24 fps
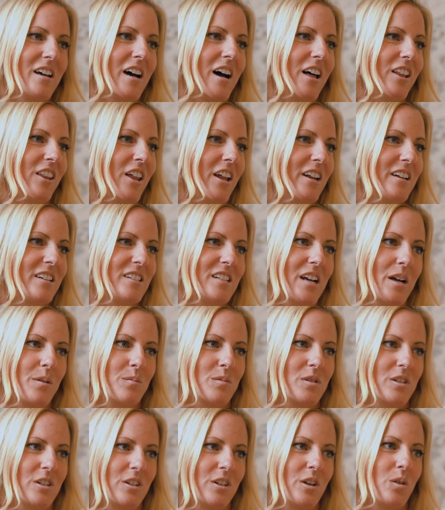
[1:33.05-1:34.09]
a lot of
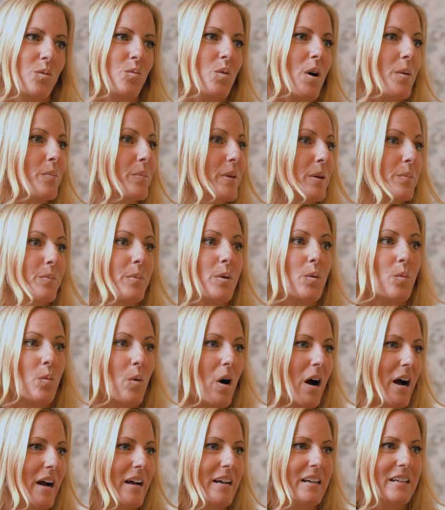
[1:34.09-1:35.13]
times, what people
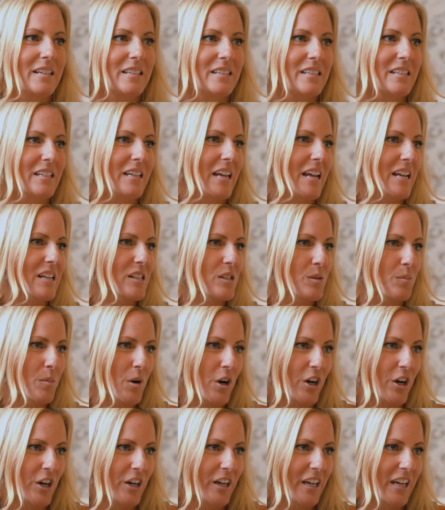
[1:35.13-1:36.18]
want in today's
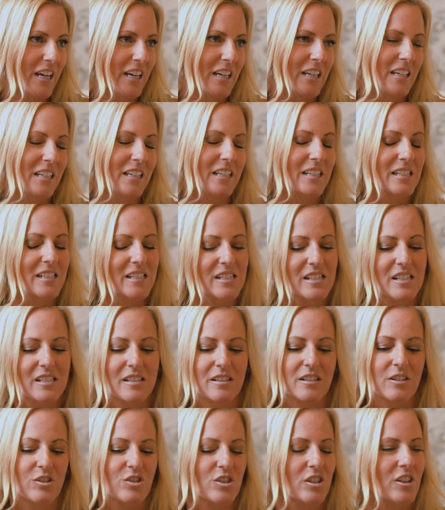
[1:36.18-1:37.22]
market is
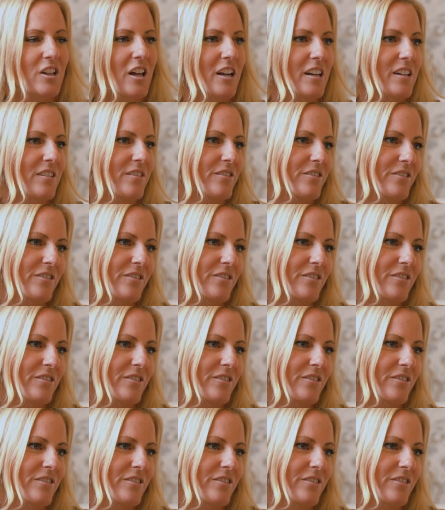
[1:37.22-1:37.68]
there's a lot of